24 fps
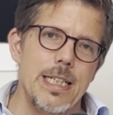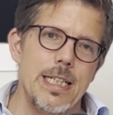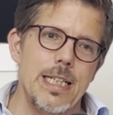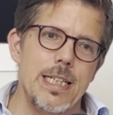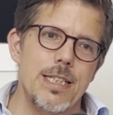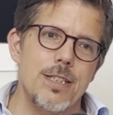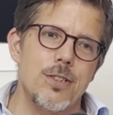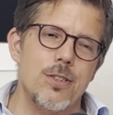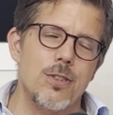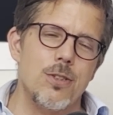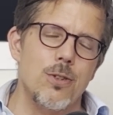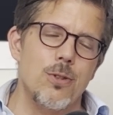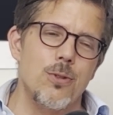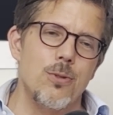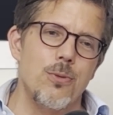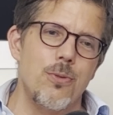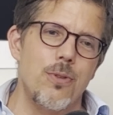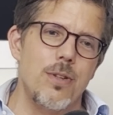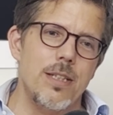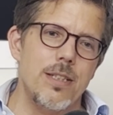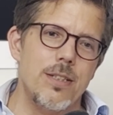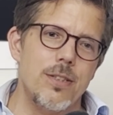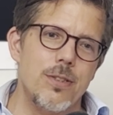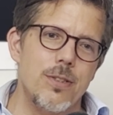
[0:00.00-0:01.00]
And so
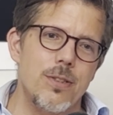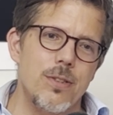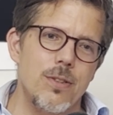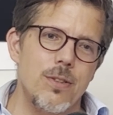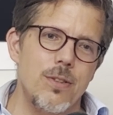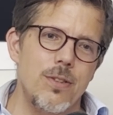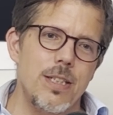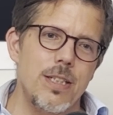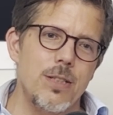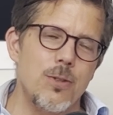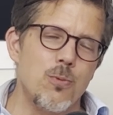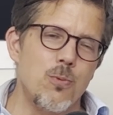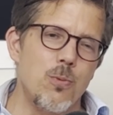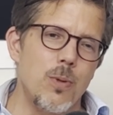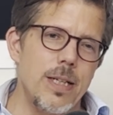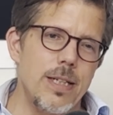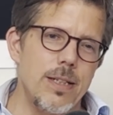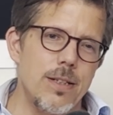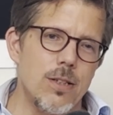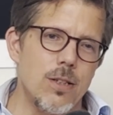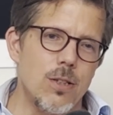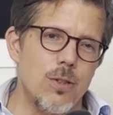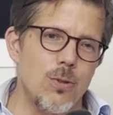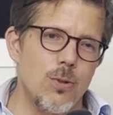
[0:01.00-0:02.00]
this
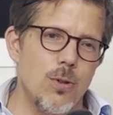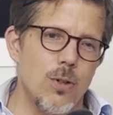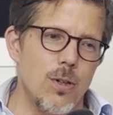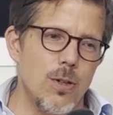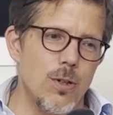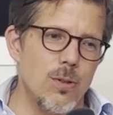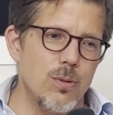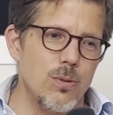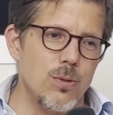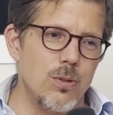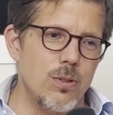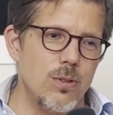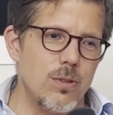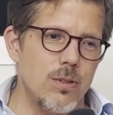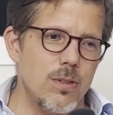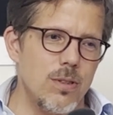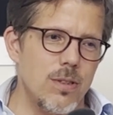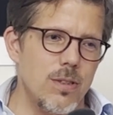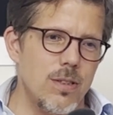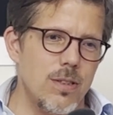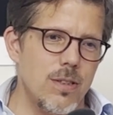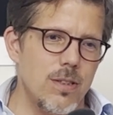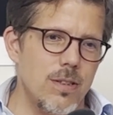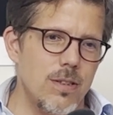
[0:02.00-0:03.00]
window closed
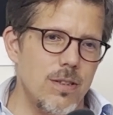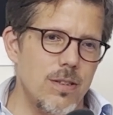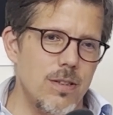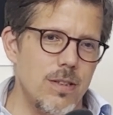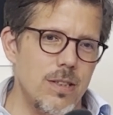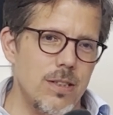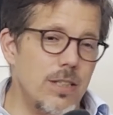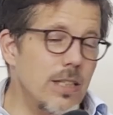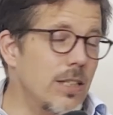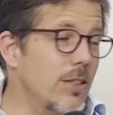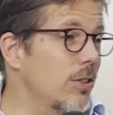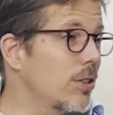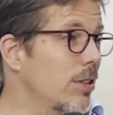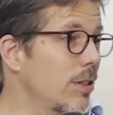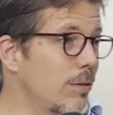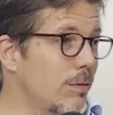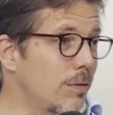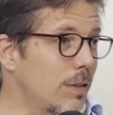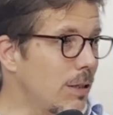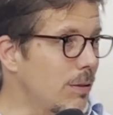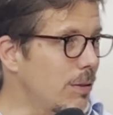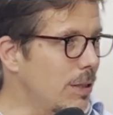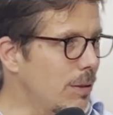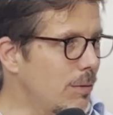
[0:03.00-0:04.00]
essentially
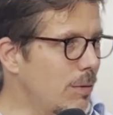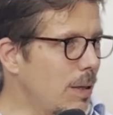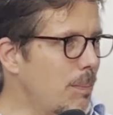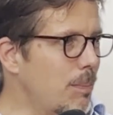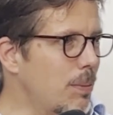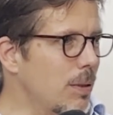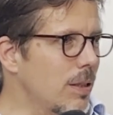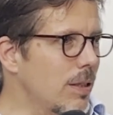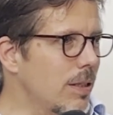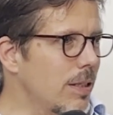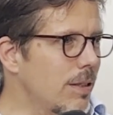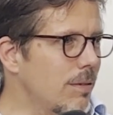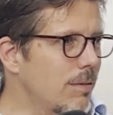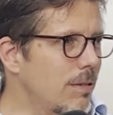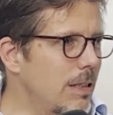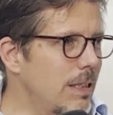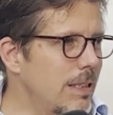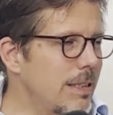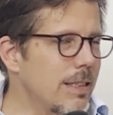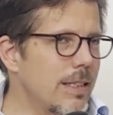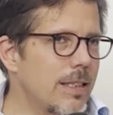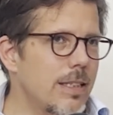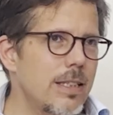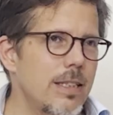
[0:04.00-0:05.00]
very rapidly,
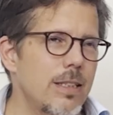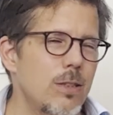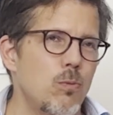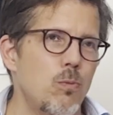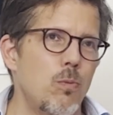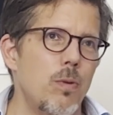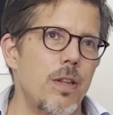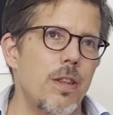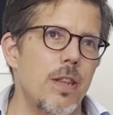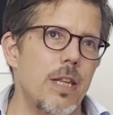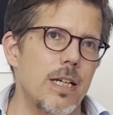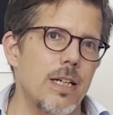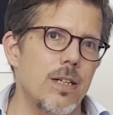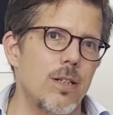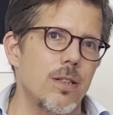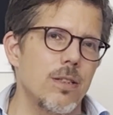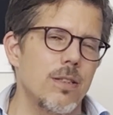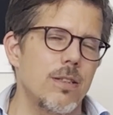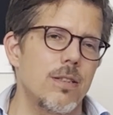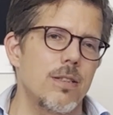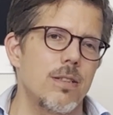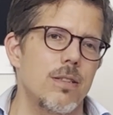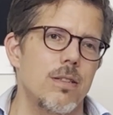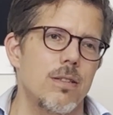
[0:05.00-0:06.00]
right? And it
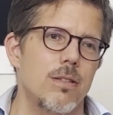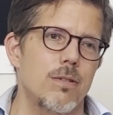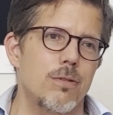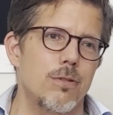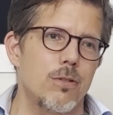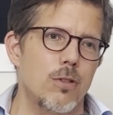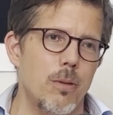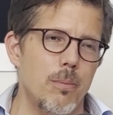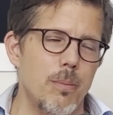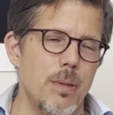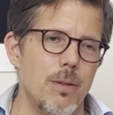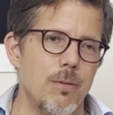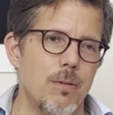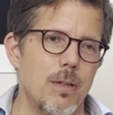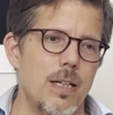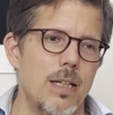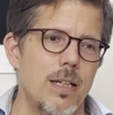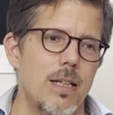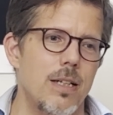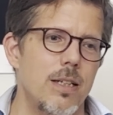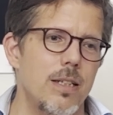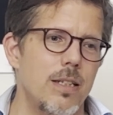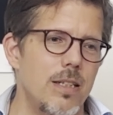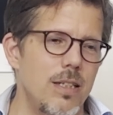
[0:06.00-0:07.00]
withheld from
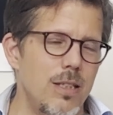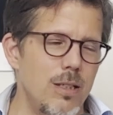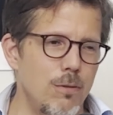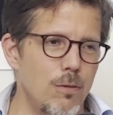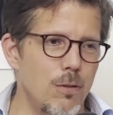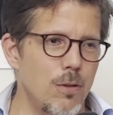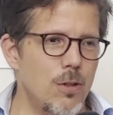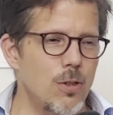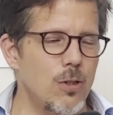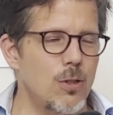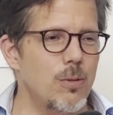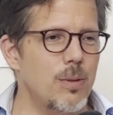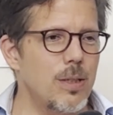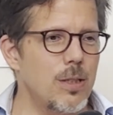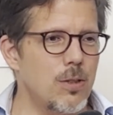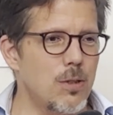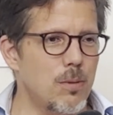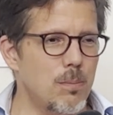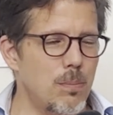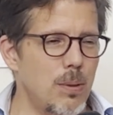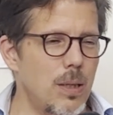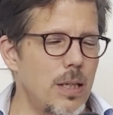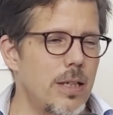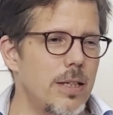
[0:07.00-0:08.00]
Iran, even though it
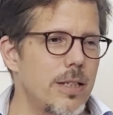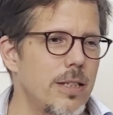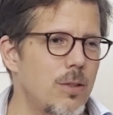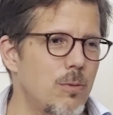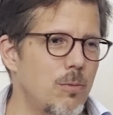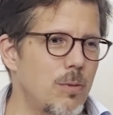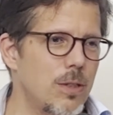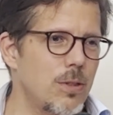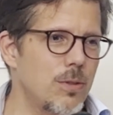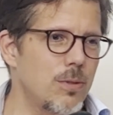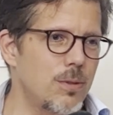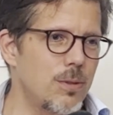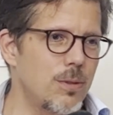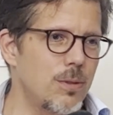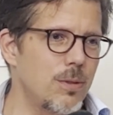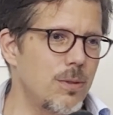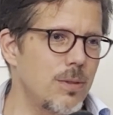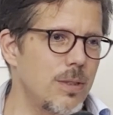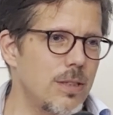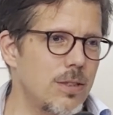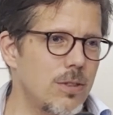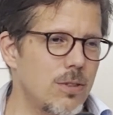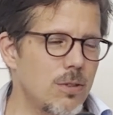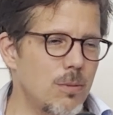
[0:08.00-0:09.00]
complied with
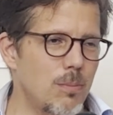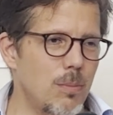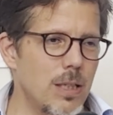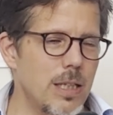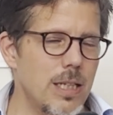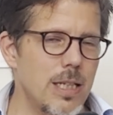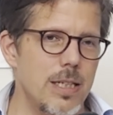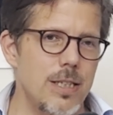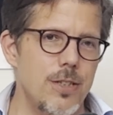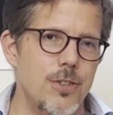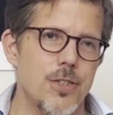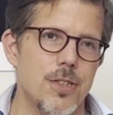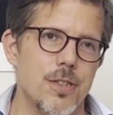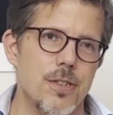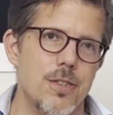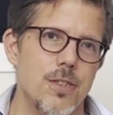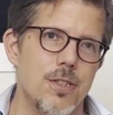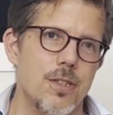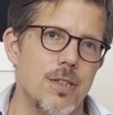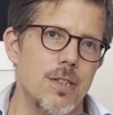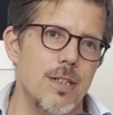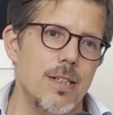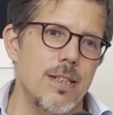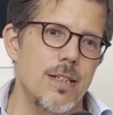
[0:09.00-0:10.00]
all its
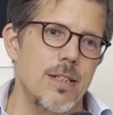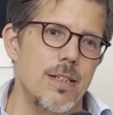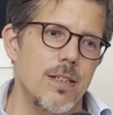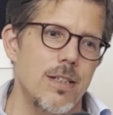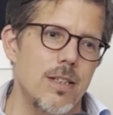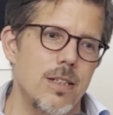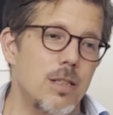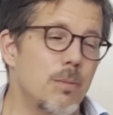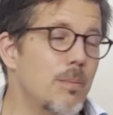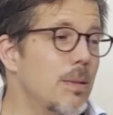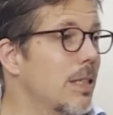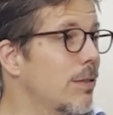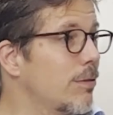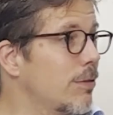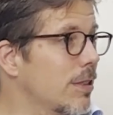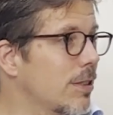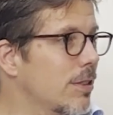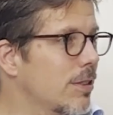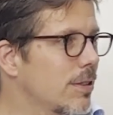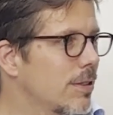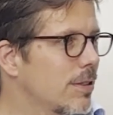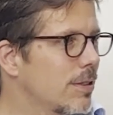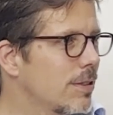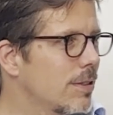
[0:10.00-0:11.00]
obligations, the
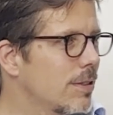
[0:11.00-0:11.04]
benefits,